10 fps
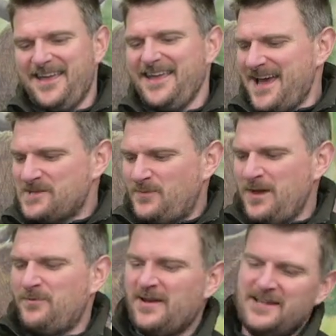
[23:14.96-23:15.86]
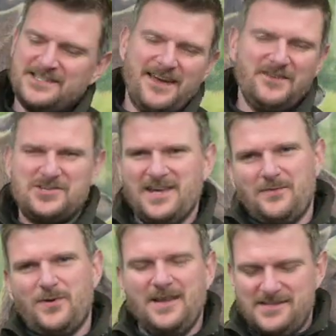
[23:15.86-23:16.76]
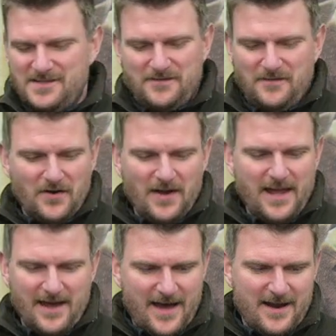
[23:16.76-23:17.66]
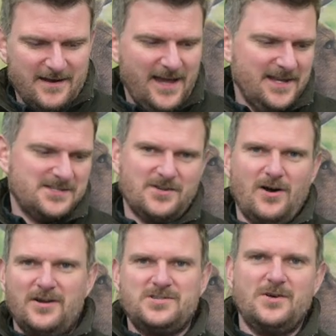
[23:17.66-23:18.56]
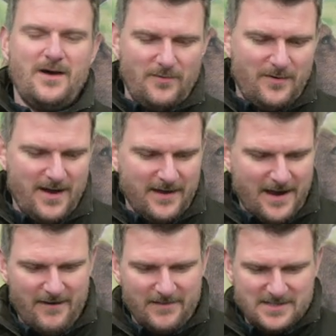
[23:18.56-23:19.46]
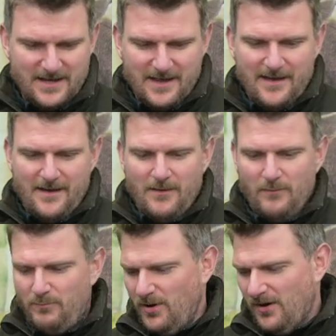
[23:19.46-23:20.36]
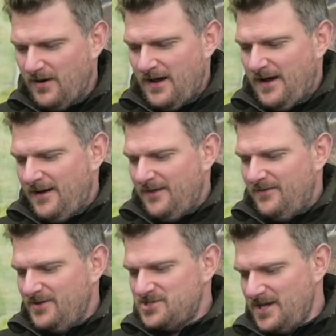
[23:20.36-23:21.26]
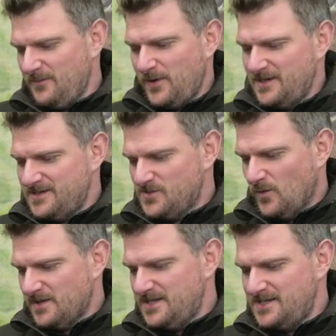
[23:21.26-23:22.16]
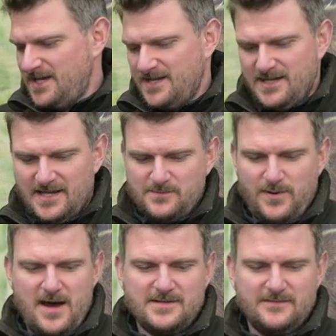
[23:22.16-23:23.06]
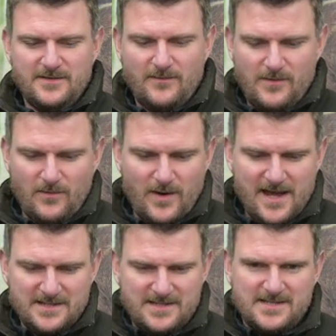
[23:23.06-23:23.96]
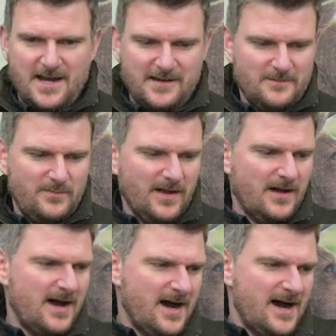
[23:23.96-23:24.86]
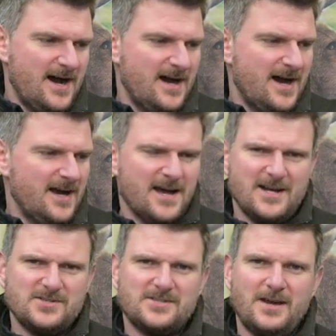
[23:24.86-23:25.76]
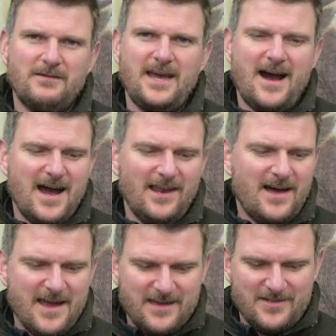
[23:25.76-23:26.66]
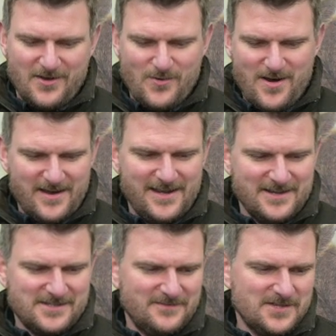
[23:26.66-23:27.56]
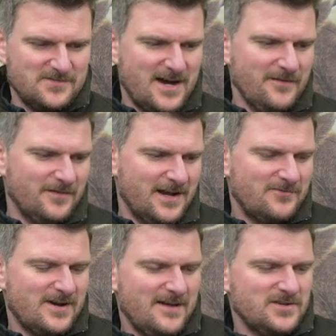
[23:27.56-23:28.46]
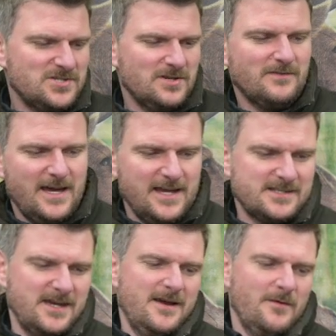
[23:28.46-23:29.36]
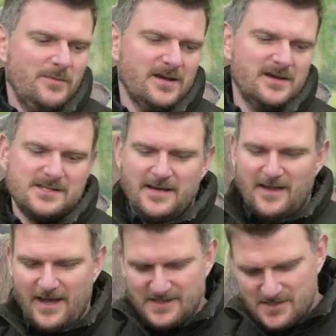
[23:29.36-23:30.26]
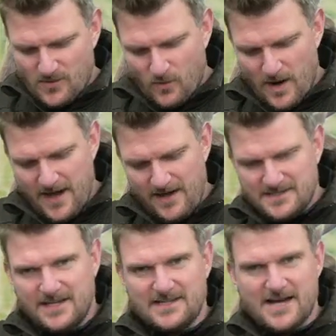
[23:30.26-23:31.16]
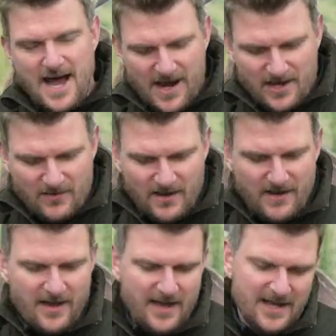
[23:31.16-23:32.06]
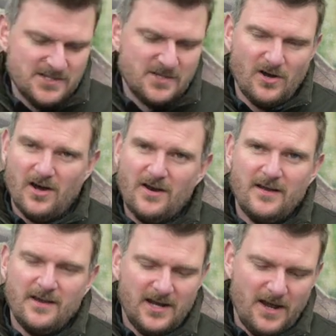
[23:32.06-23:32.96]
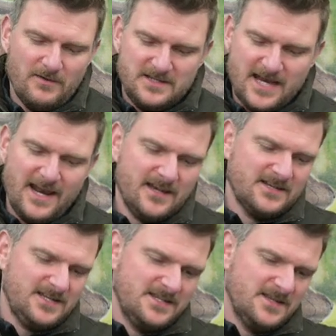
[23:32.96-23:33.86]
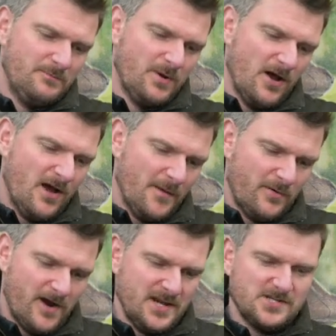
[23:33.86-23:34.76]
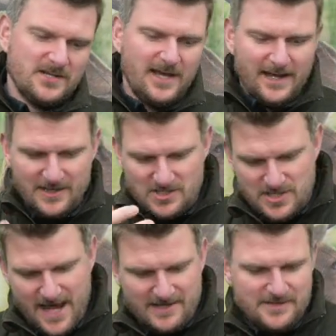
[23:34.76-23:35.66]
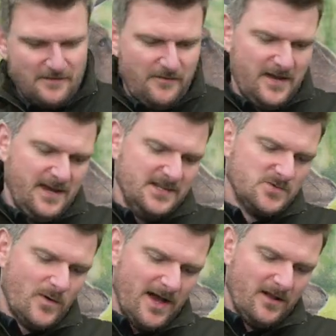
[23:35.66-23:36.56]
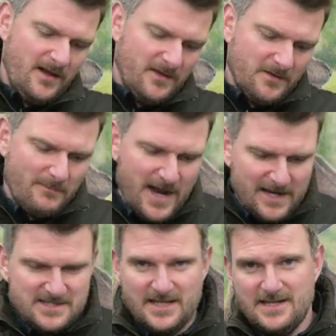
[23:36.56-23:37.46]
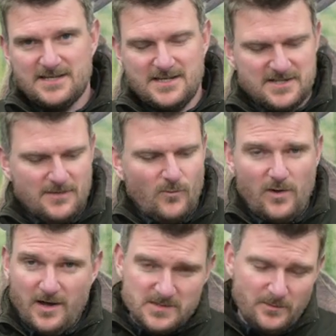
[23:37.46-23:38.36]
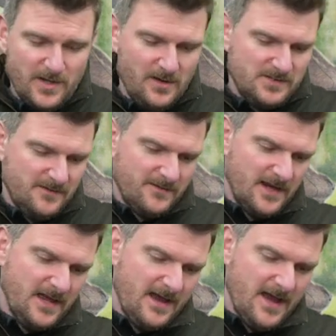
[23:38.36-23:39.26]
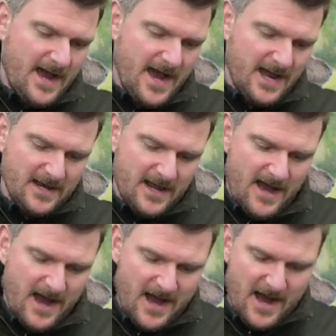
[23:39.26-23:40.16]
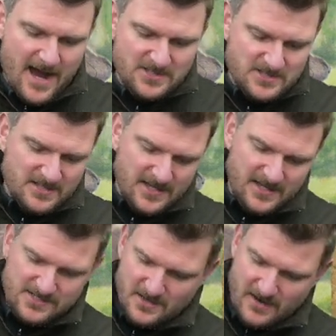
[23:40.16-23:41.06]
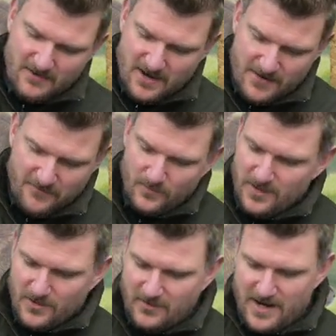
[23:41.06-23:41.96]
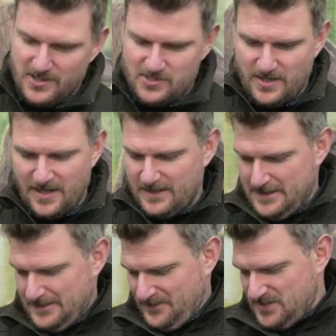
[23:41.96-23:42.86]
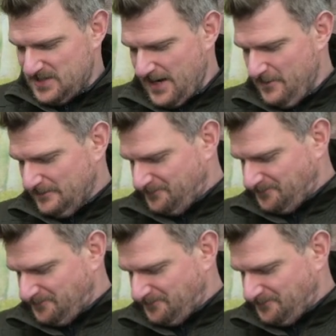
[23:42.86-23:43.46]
yes, people are going to say the cheap piece is funny and it's got a 2 MOA guarantee. But the cheap piece is what it is. It's part of the way it's designed and built. I just don't care. I like the quirkiness of this rifle, and I'd rather shoot this because it's quiet, it's accurate, it's got, you know, delicacy to the bolt operation. It ejects, it feeds well, the magazine system works beautifully. I just think it's a great rifle with a great trigger. So